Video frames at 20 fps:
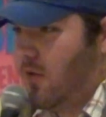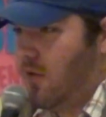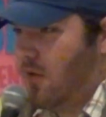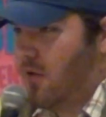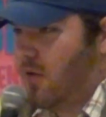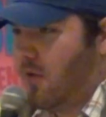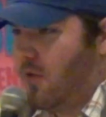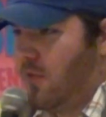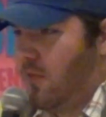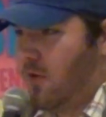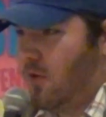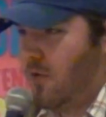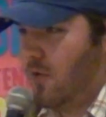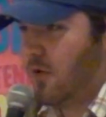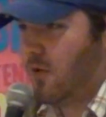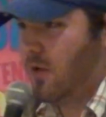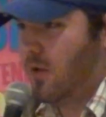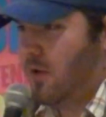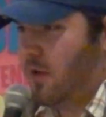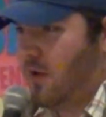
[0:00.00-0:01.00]
you got
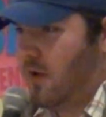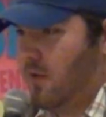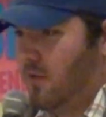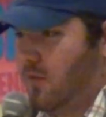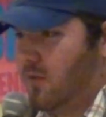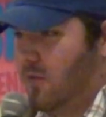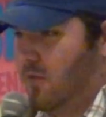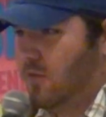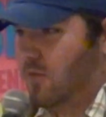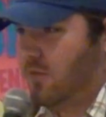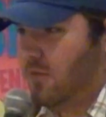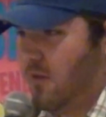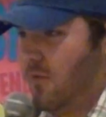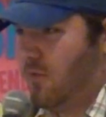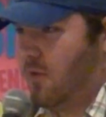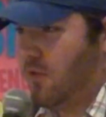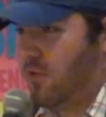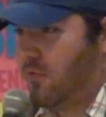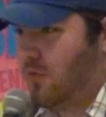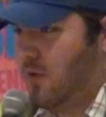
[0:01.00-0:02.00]
like a
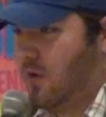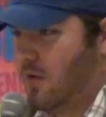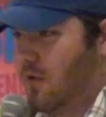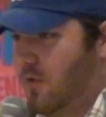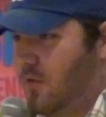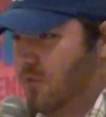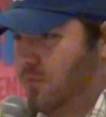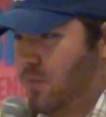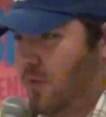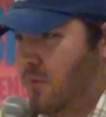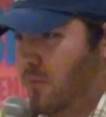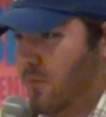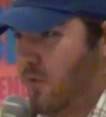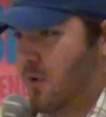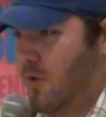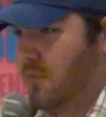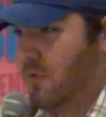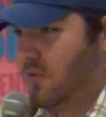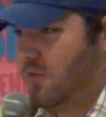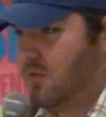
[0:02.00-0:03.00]
1973 Kiss
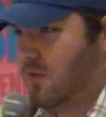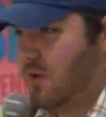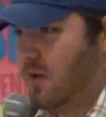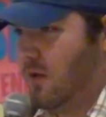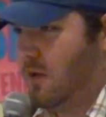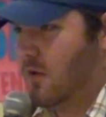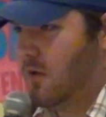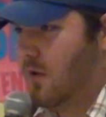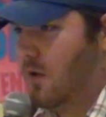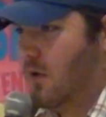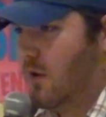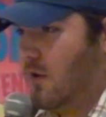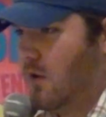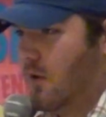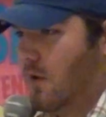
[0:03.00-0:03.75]
pinball machine.